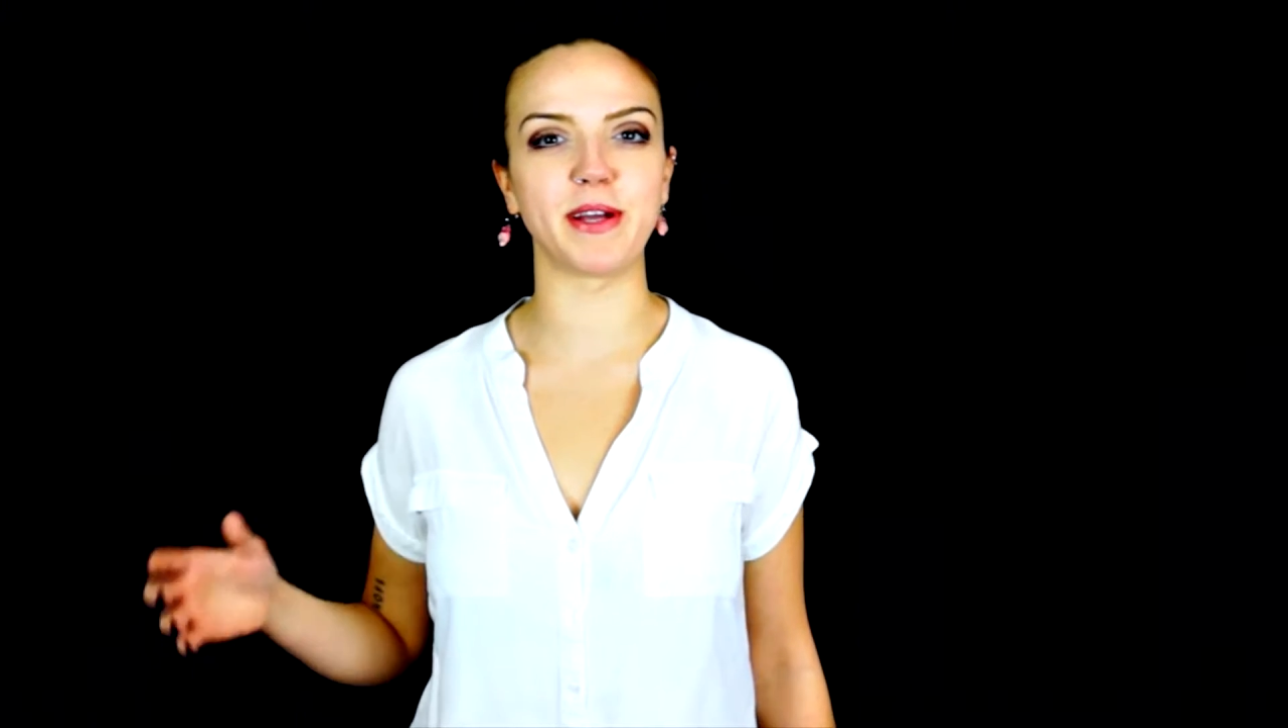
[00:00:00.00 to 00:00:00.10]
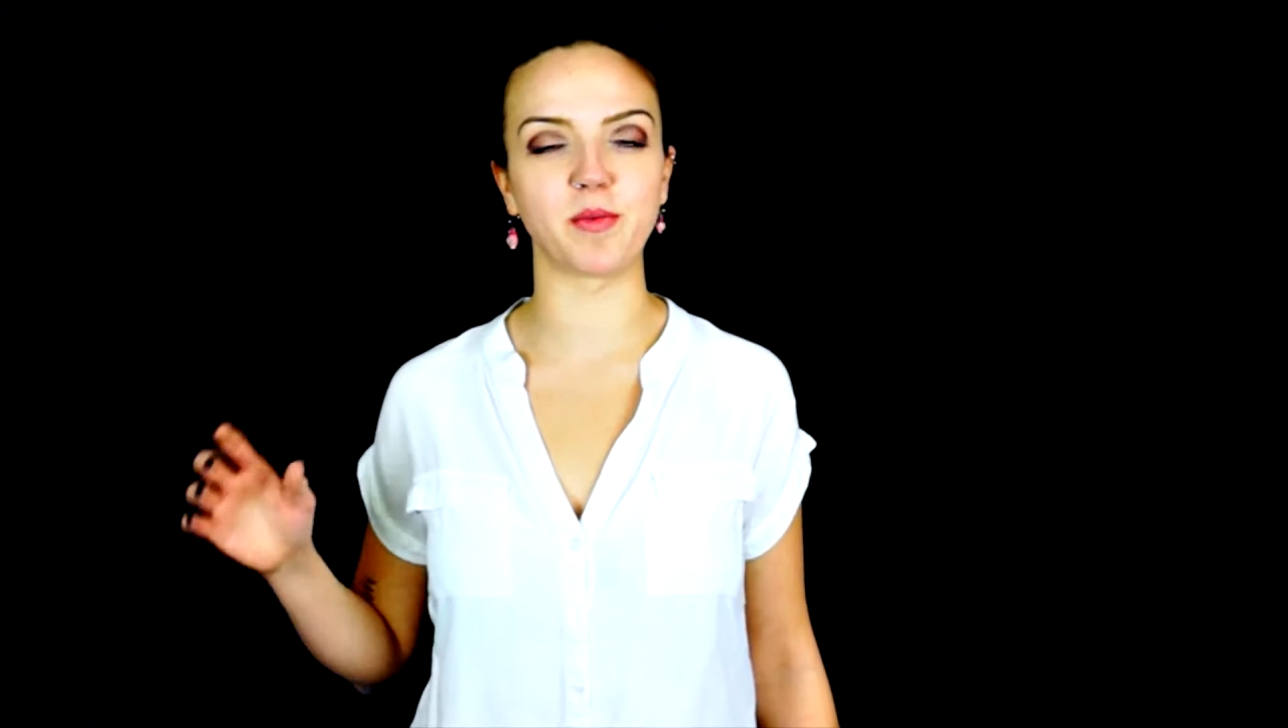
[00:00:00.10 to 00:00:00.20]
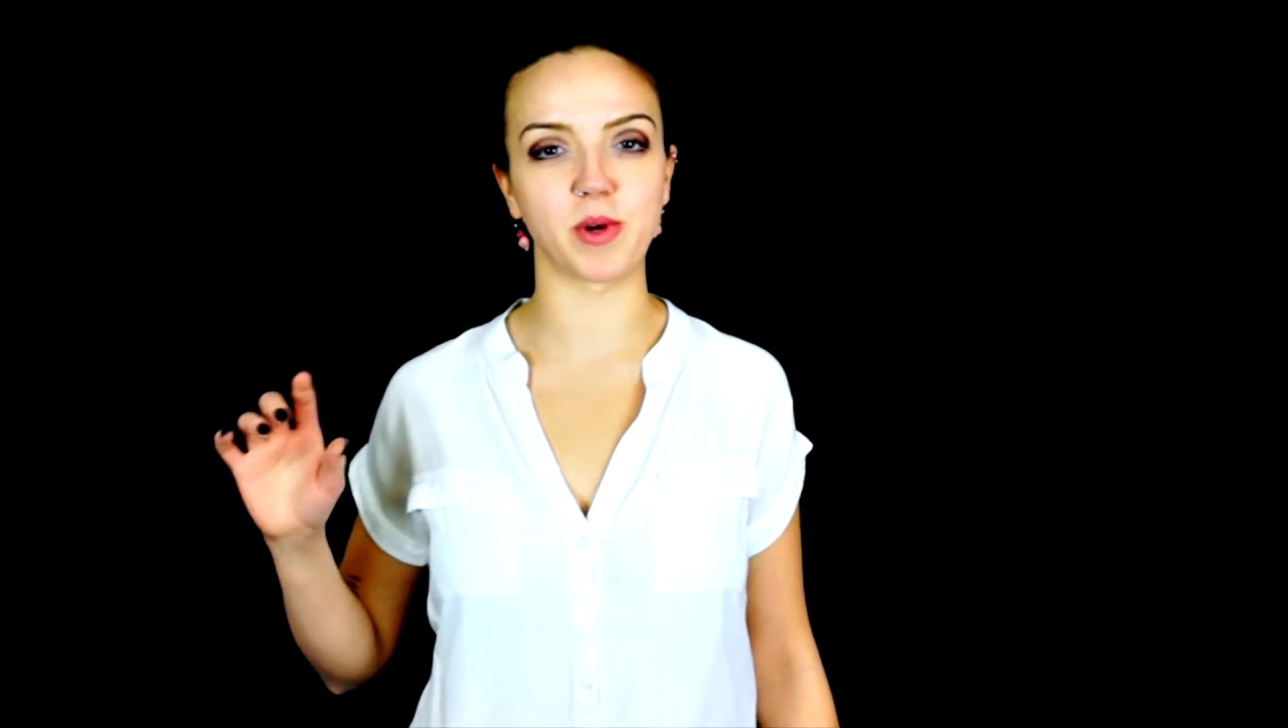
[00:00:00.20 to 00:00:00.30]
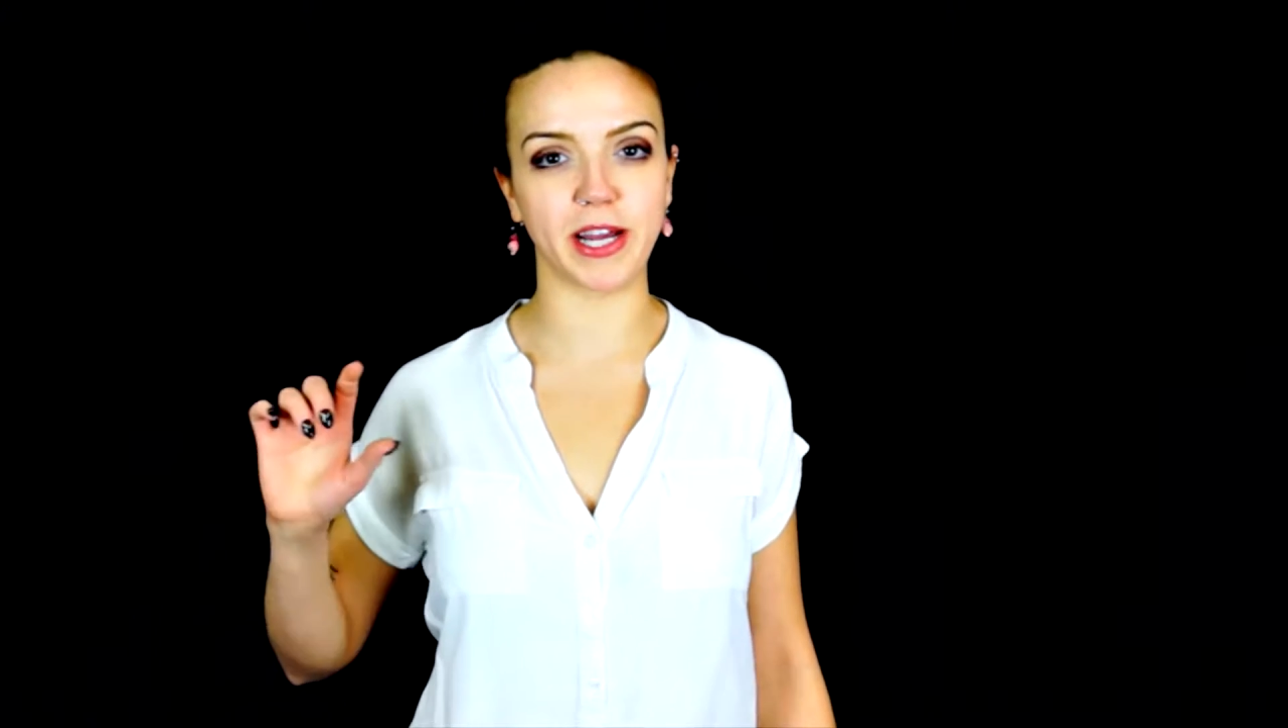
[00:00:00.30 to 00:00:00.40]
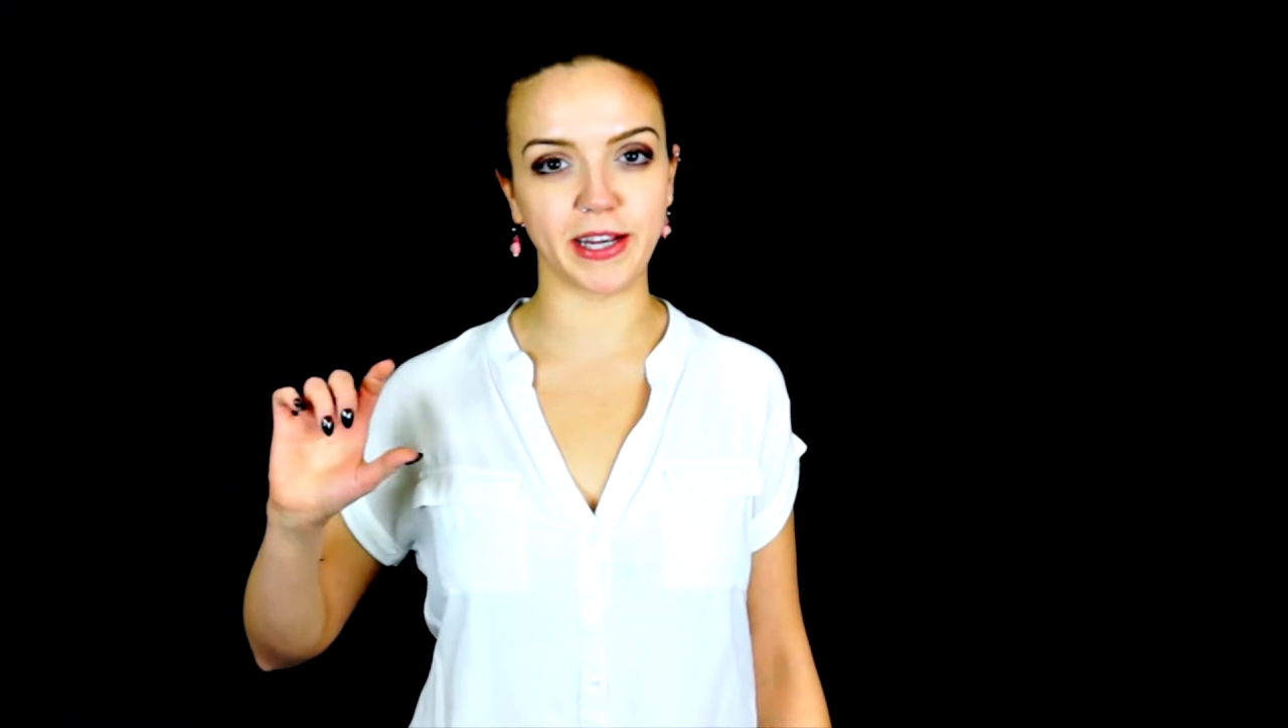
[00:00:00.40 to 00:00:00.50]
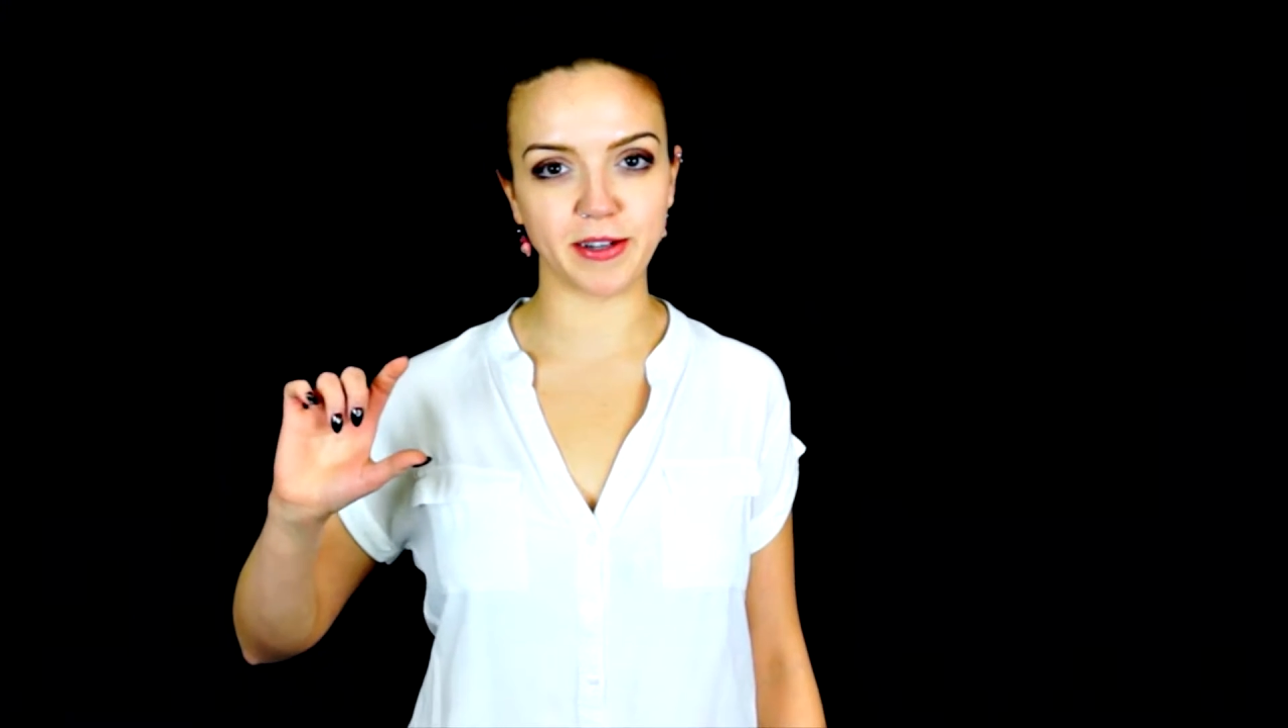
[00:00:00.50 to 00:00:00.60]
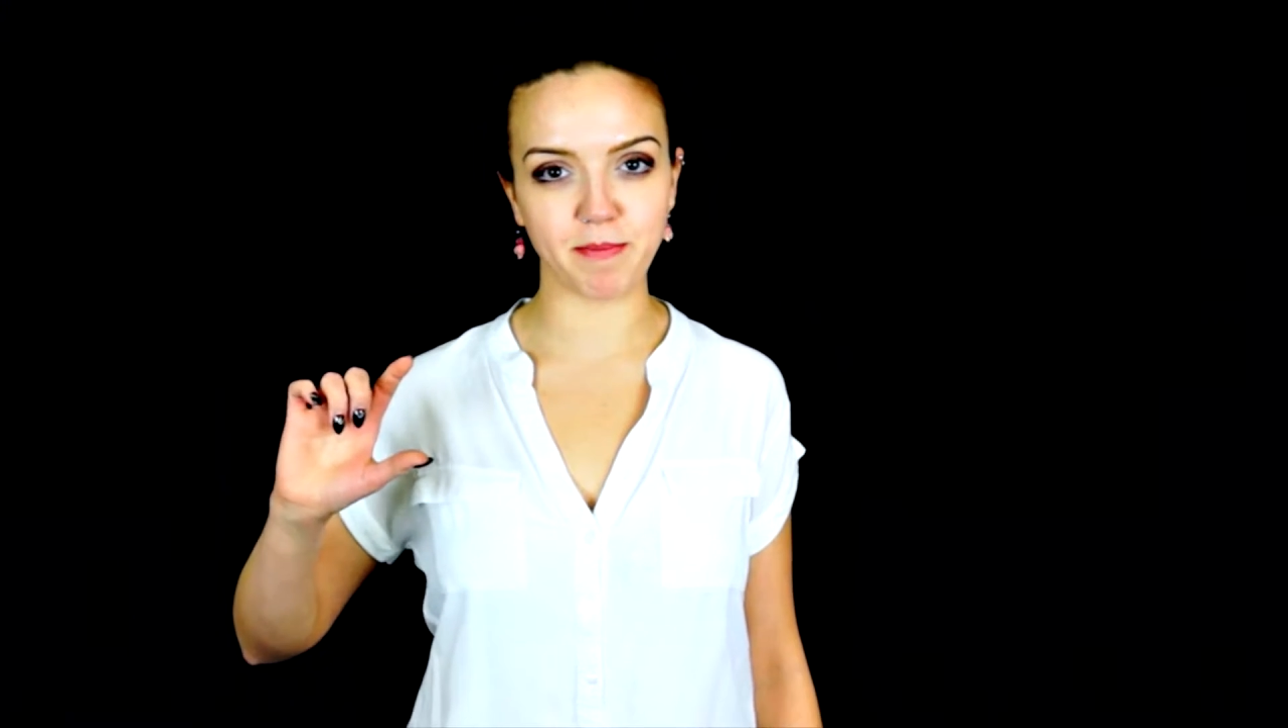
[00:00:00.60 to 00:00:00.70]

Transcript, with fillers: And what I